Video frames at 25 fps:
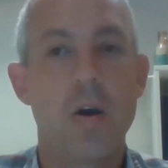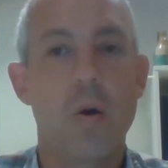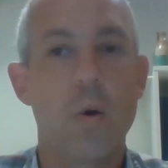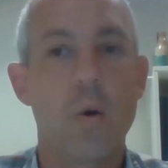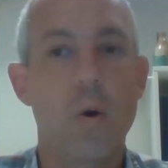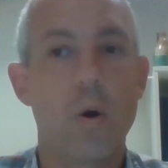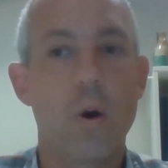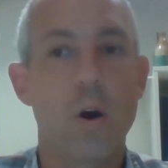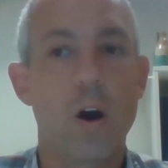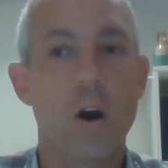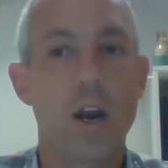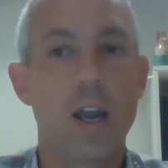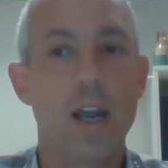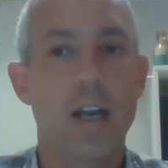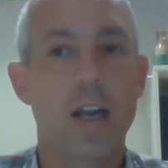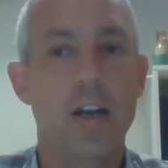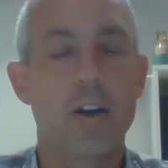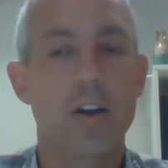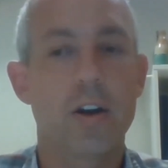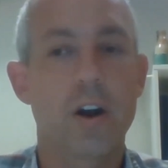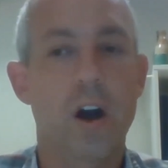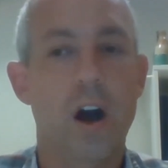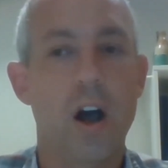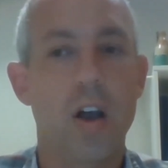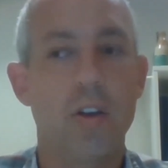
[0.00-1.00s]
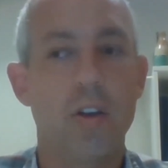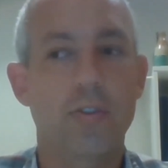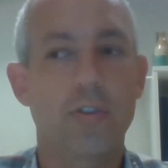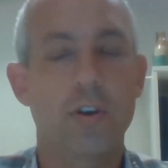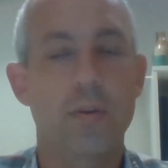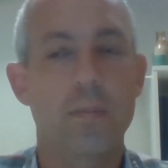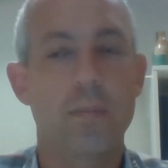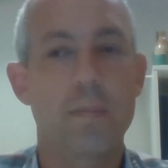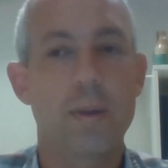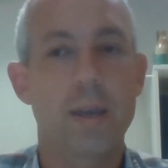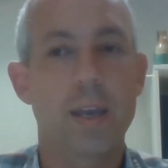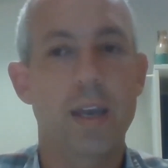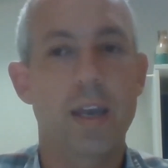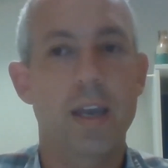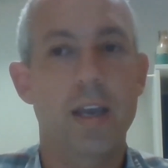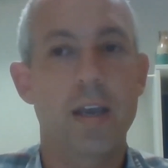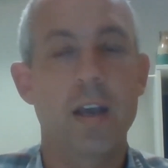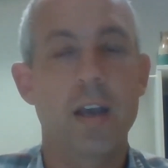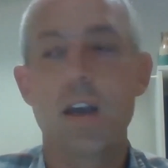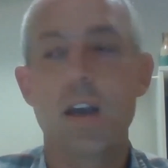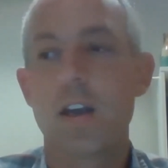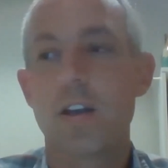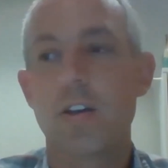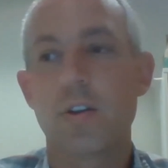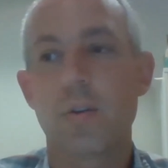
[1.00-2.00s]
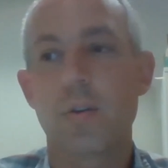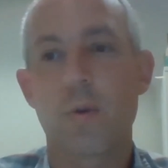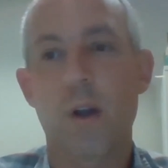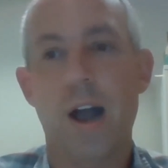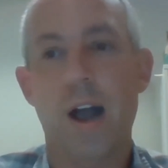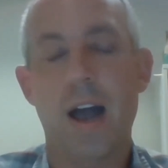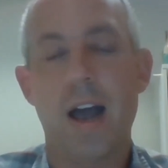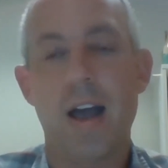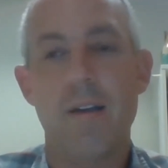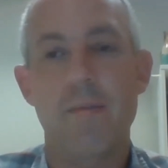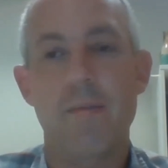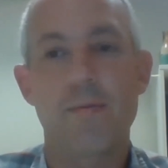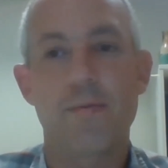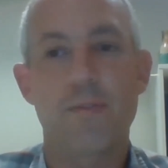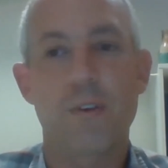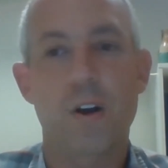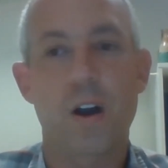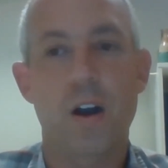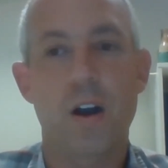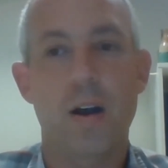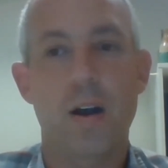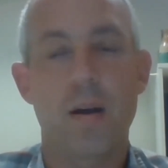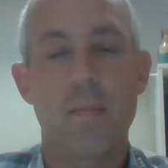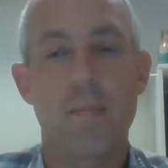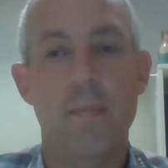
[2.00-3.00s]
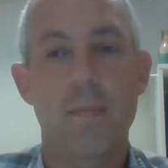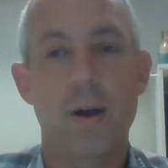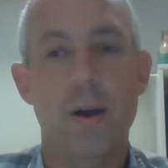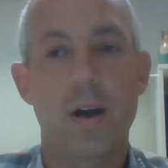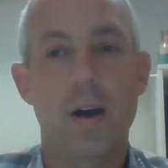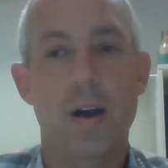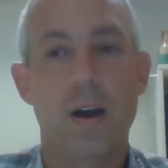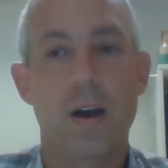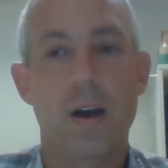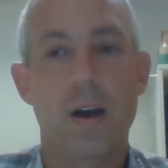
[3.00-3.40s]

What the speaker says: or it could also be derived from